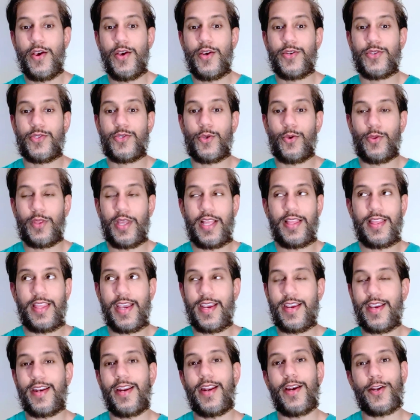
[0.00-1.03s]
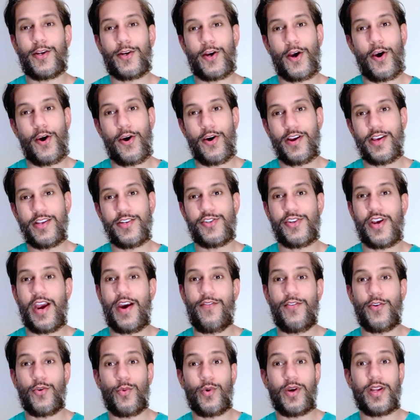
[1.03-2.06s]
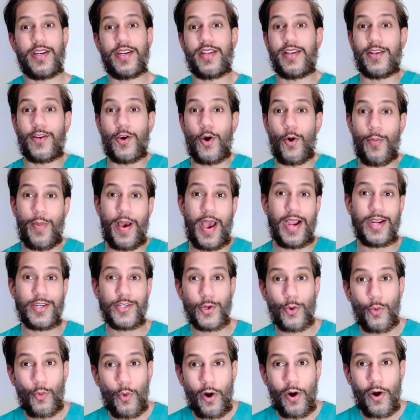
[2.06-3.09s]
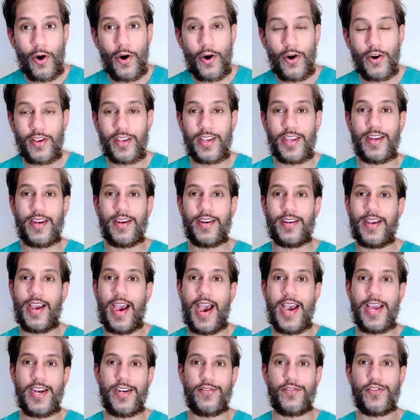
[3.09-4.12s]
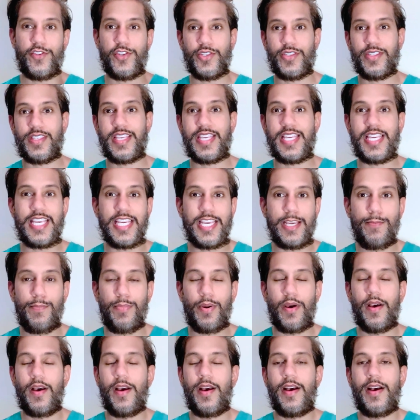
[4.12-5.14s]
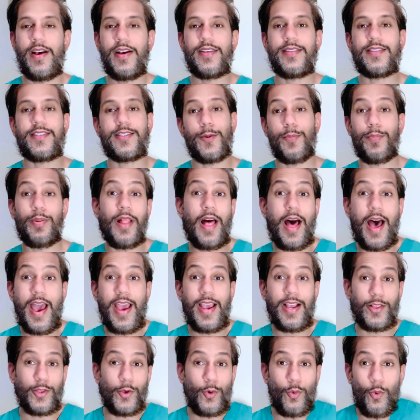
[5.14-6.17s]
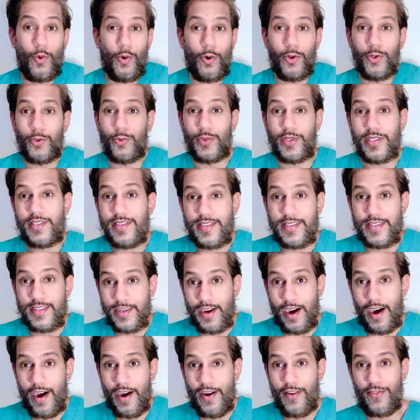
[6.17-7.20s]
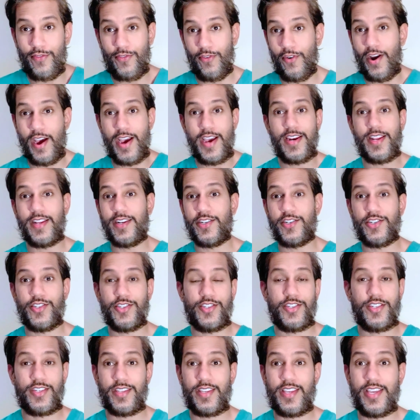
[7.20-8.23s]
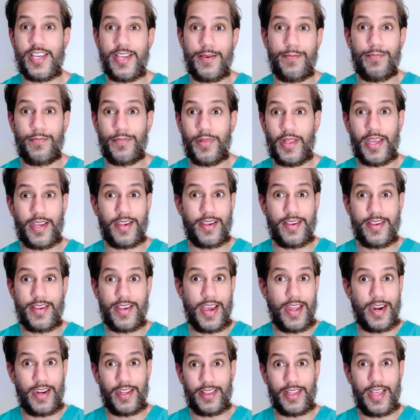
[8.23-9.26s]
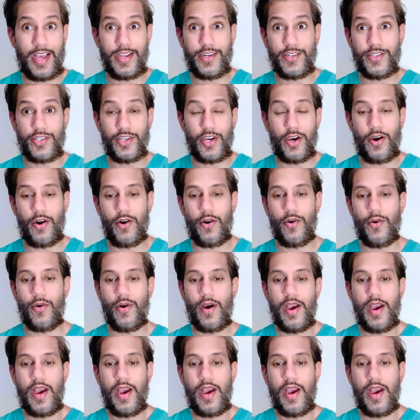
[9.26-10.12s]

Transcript: so that they can encourage everyone to go back to work and kind of just keep supplying the world with stuff, right? And just keep getting that dough.